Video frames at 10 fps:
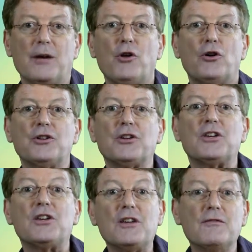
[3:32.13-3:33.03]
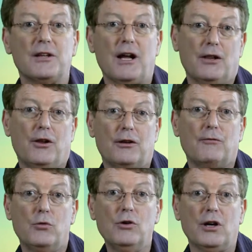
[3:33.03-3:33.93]
I'm not going to give it a lot
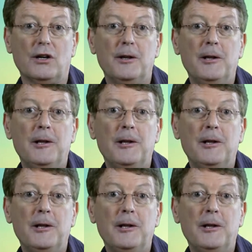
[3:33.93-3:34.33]
of work.